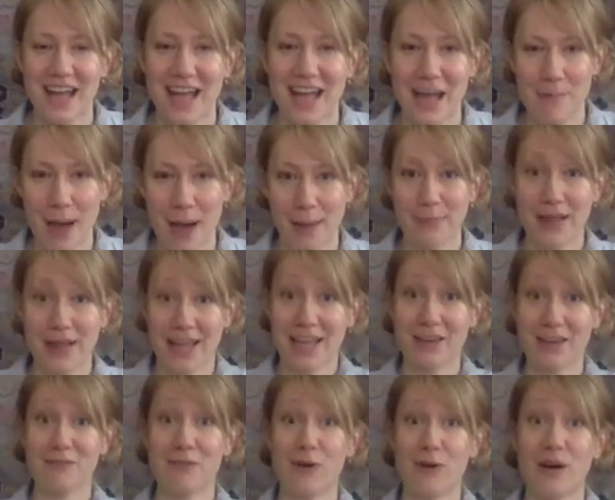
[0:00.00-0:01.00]
in my
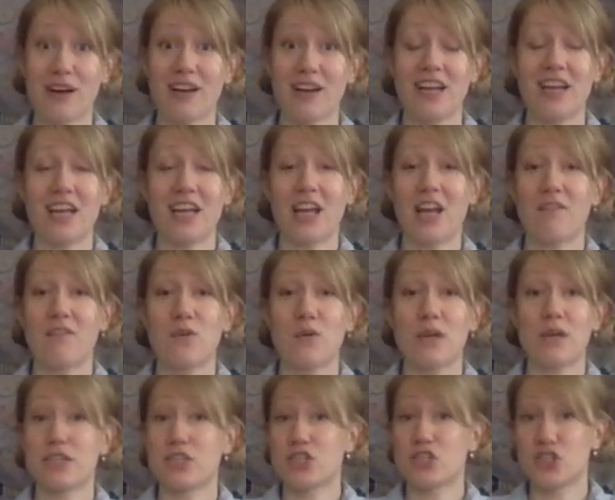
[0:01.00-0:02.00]
blanket fort. If you
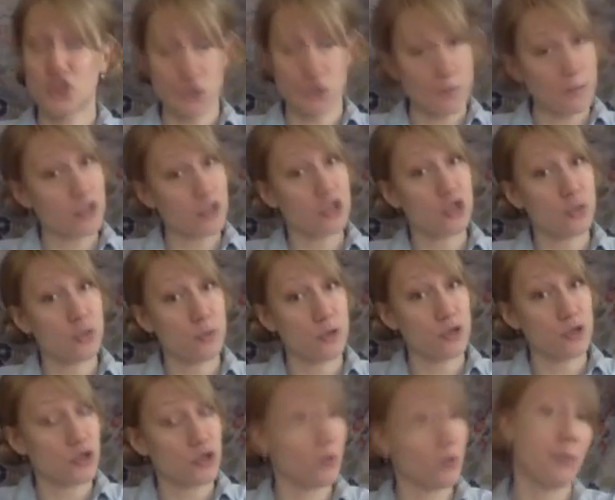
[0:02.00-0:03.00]
get super, super,
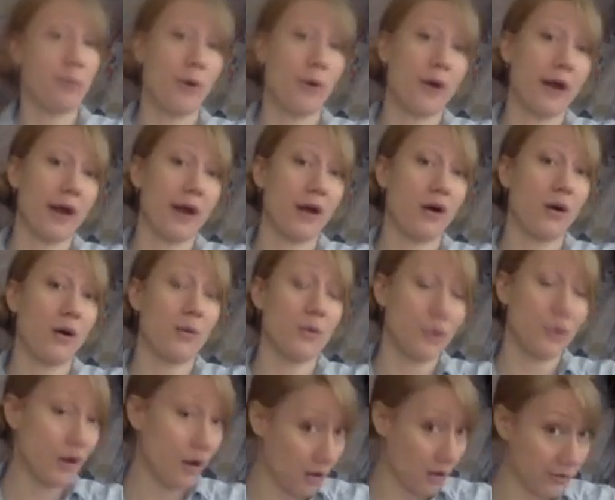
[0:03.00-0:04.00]
super bored at home, you
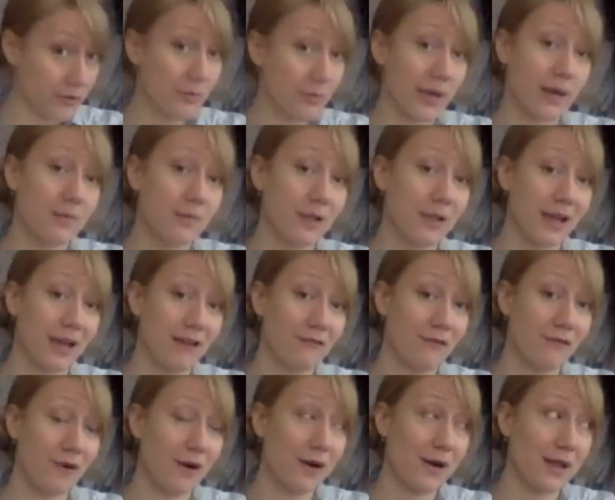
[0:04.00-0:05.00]
can also make a blanket
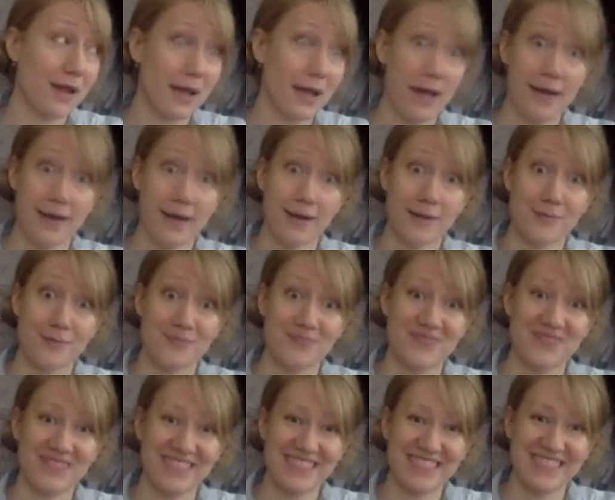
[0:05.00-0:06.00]
fort like I did.
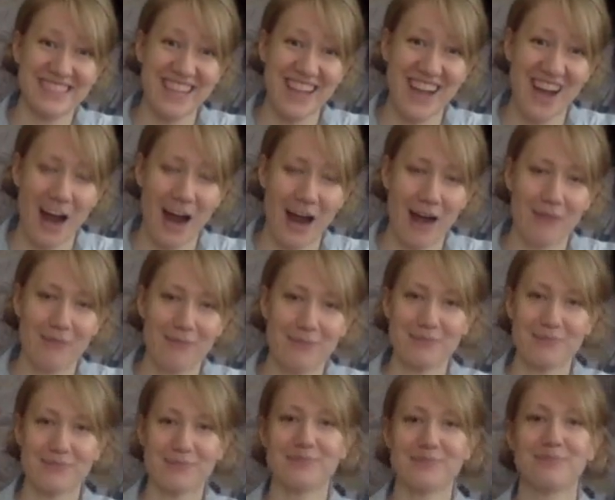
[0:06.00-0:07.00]
All right,
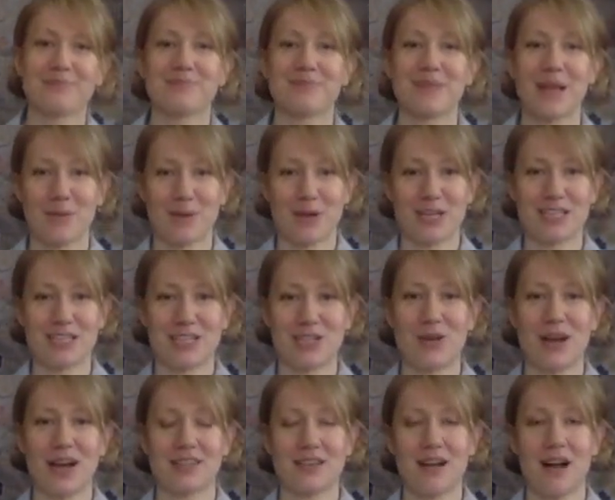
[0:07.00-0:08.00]
I'm going to see you
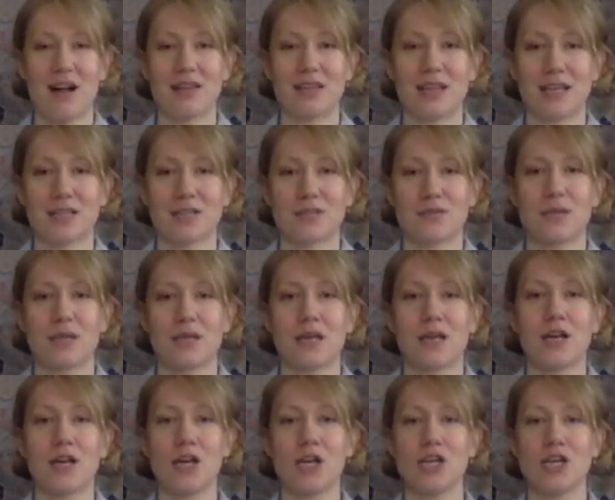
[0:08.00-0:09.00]
guys all next week.
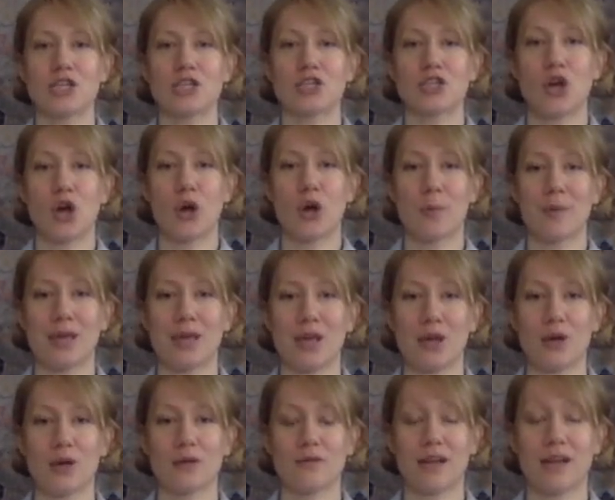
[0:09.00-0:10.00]
Show me
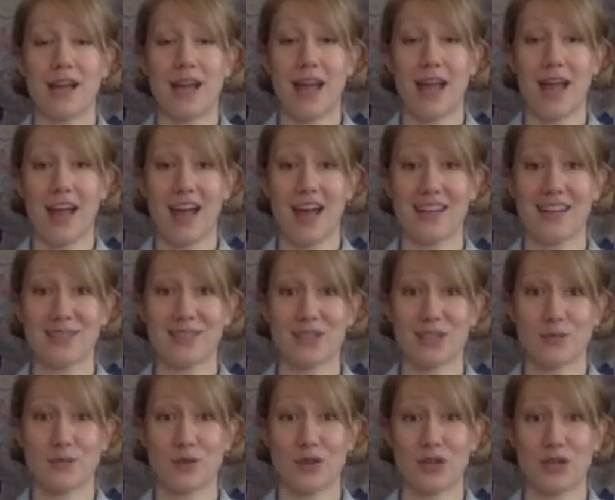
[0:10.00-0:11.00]
your ready hands
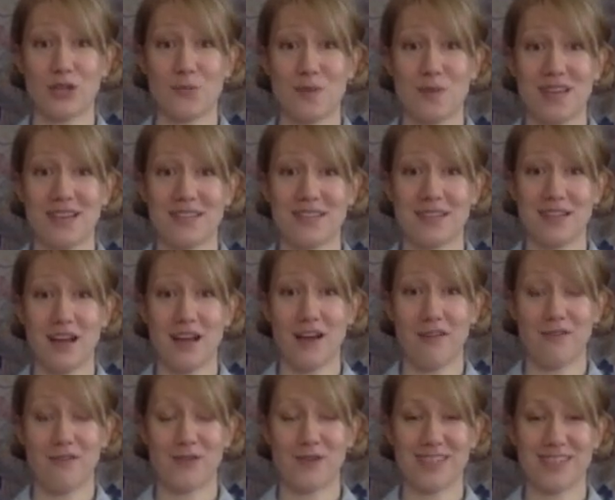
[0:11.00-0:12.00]
because we're going to do peace,
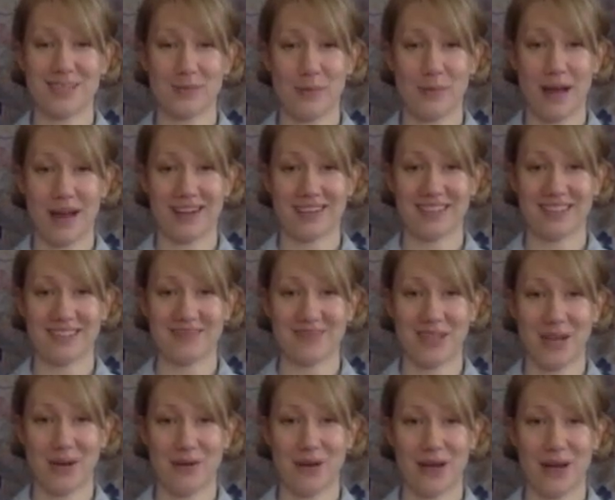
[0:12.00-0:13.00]
love, respect.
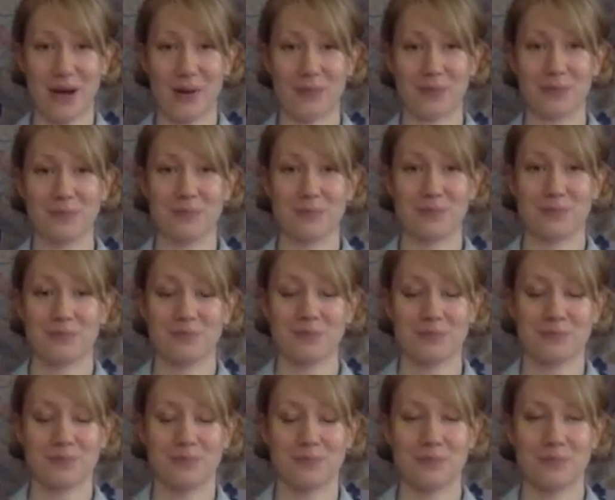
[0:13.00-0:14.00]
Here we go.
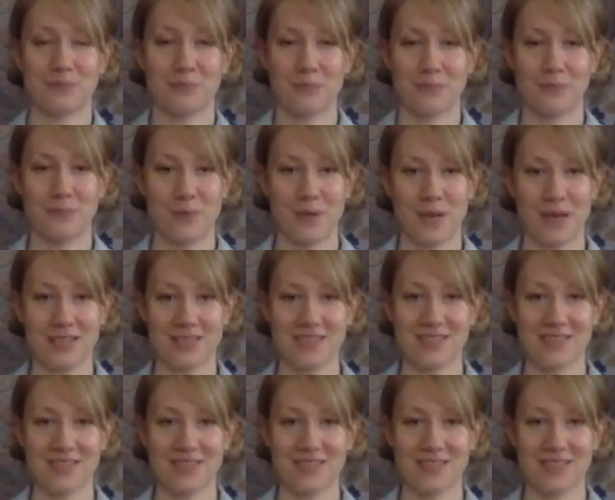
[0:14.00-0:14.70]
Peace,